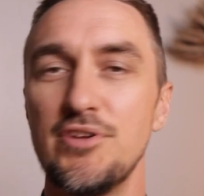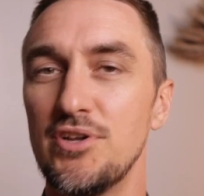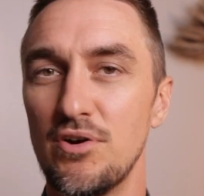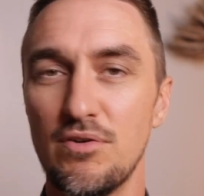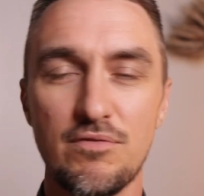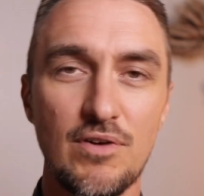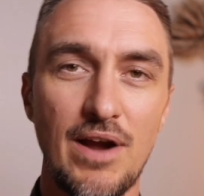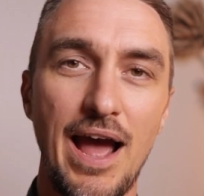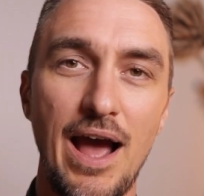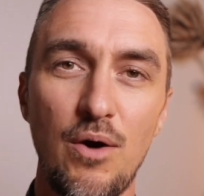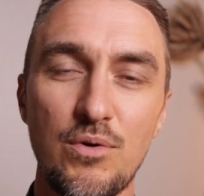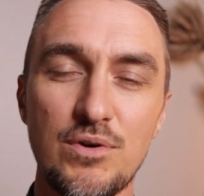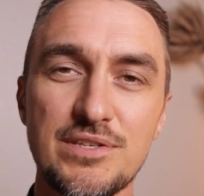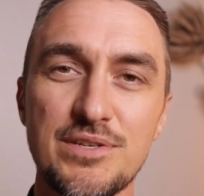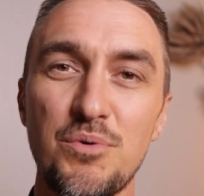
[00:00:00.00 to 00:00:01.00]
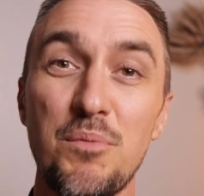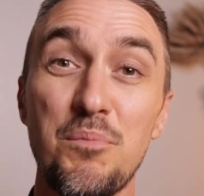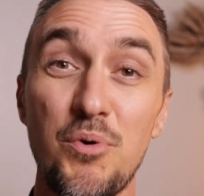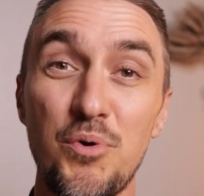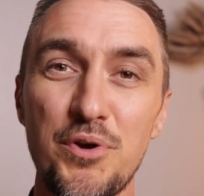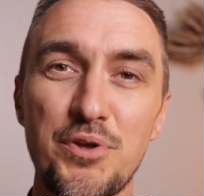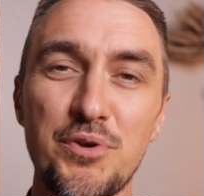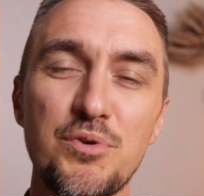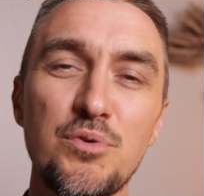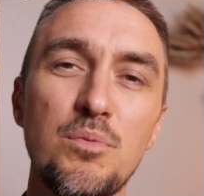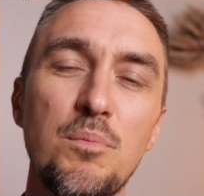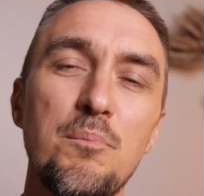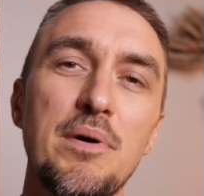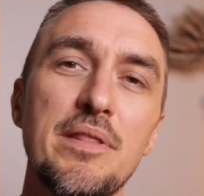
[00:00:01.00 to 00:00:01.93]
you know, for hours, I won't bore you,